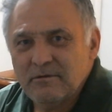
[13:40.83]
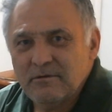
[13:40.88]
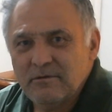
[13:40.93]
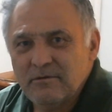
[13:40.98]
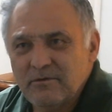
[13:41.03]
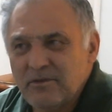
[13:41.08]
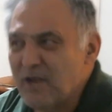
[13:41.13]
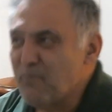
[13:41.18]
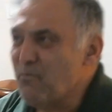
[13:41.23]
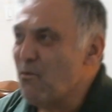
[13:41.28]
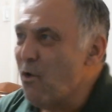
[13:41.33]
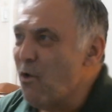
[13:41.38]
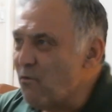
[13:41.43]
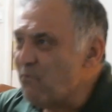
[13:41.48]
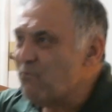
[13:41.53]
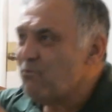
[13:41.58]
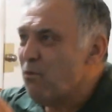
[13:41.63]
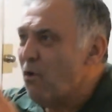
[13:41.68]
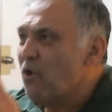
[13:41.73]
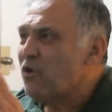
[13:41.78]
They're
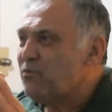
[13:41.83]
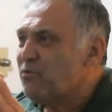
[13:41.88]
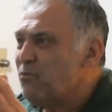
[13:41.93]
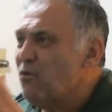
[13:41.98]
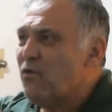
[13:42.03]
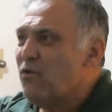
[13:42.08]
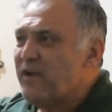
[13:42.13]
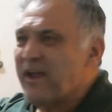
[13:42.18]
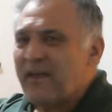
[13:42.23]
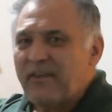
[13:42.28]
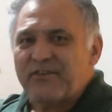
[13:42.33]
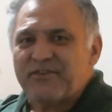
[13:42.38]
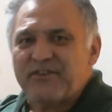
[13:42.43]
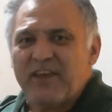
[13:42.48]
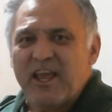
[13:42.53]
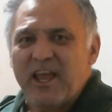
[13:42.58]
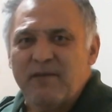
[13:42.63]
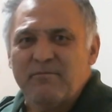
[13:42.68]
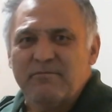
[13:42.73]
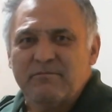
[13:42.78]
both moving at the
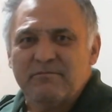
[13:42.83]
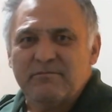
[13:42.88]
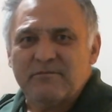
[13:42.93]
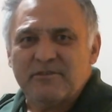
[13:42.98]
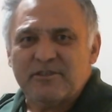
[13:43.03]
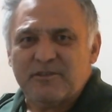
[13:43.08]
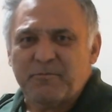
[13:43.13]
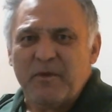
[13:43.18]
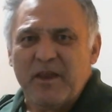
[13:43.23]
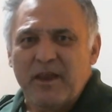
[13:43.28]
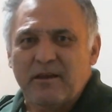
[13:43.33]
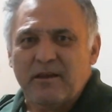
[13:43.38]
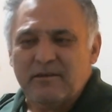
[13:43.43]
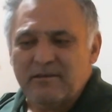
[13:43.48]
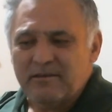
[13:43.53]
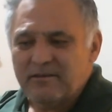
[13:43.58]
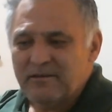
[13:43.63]
same speed.